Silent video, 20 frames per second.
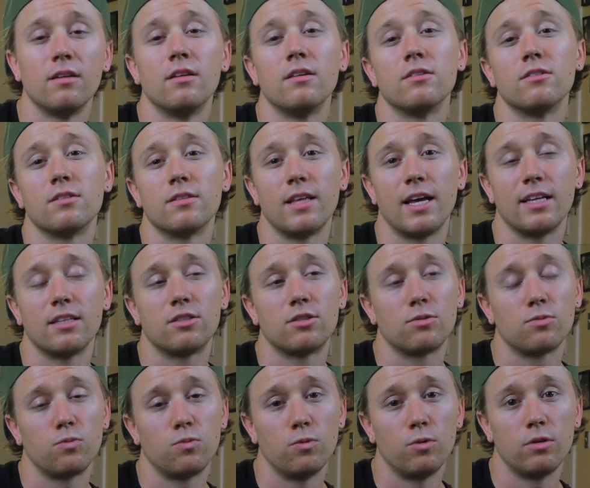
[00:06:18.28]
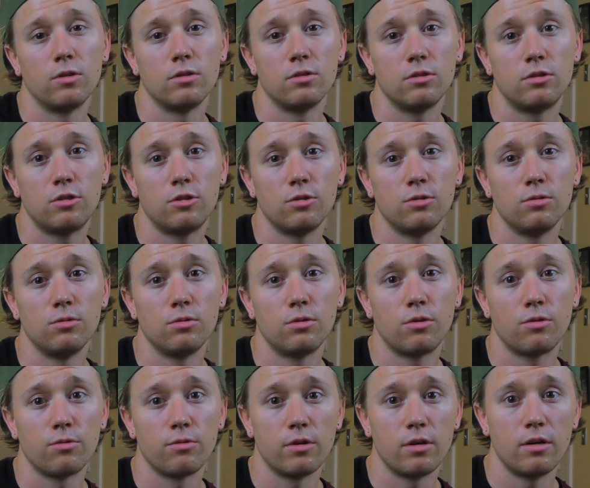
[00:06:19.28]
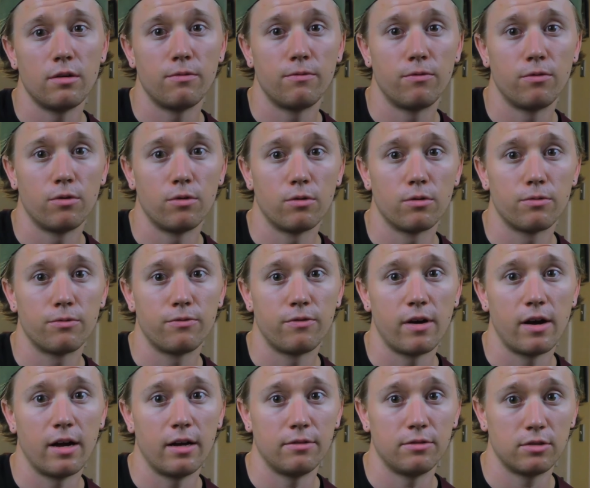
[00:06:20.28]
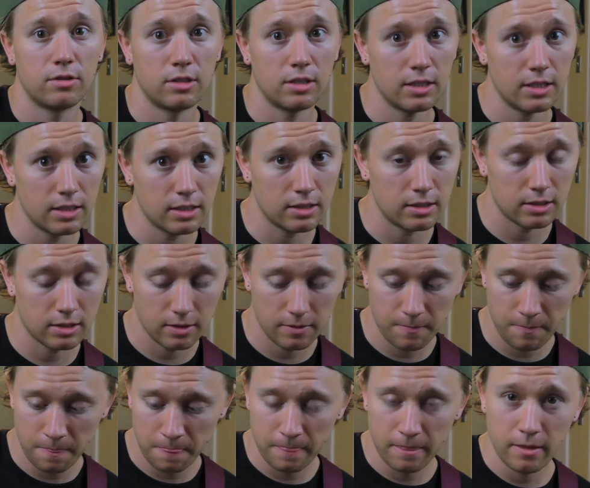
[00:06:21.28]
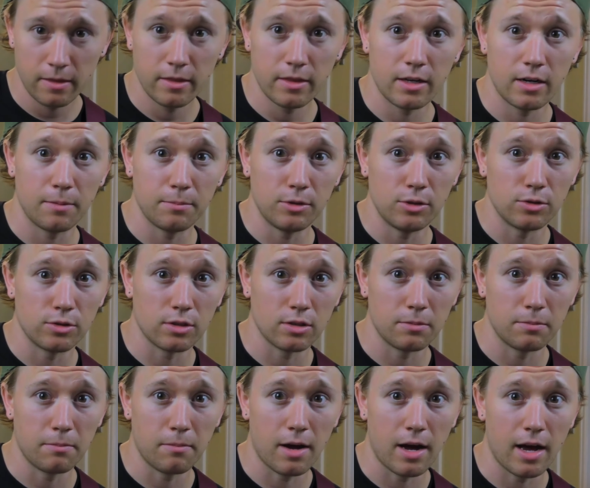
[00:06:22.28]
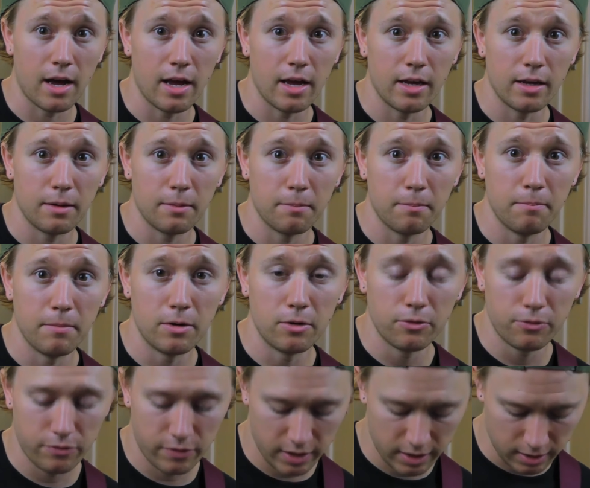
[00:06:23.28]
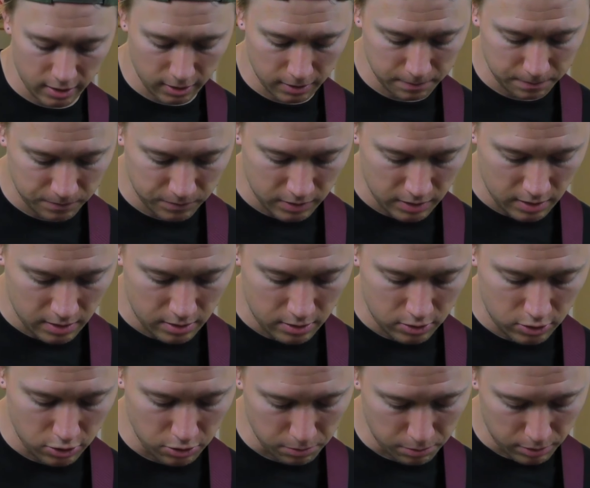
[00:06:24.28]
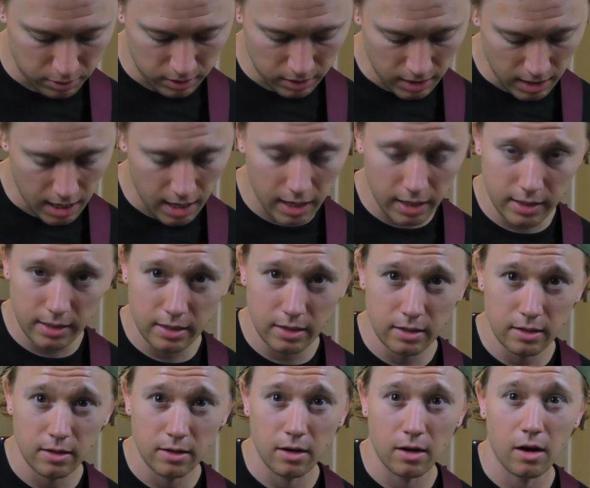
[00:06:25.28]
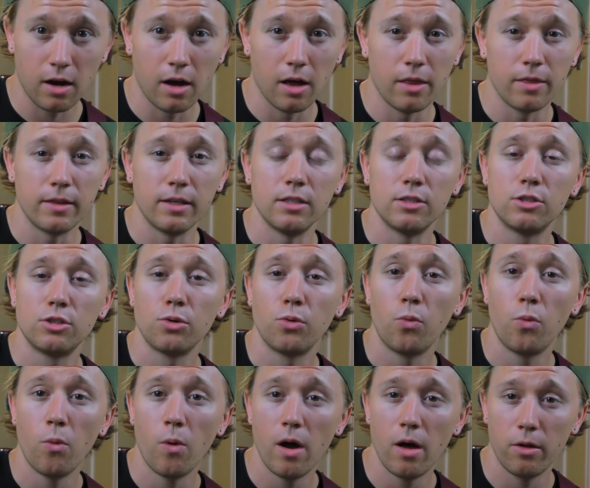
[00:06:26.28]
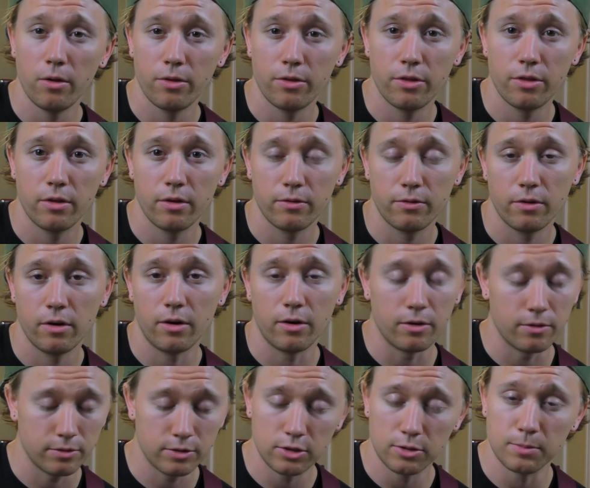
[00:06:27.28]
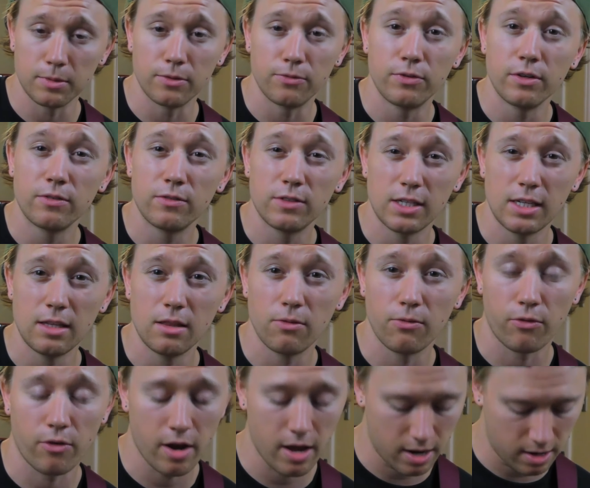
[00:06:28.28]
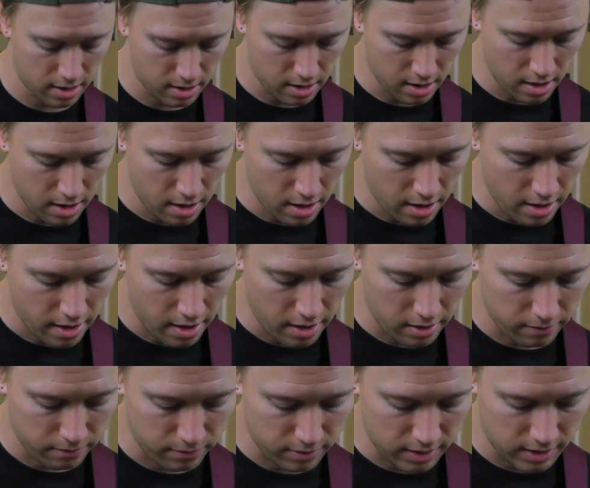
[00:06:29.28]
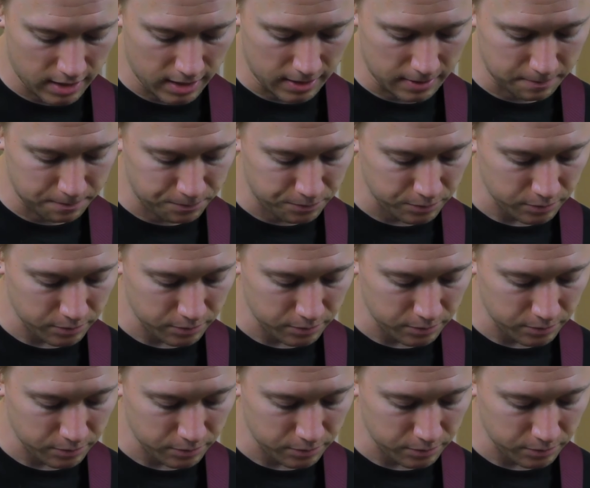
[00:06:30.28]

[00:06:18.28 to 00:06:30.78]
So that's 1, 2, 3, 4, 5, 6. Then I'm using my middle finger to pluck on the 15th fret of the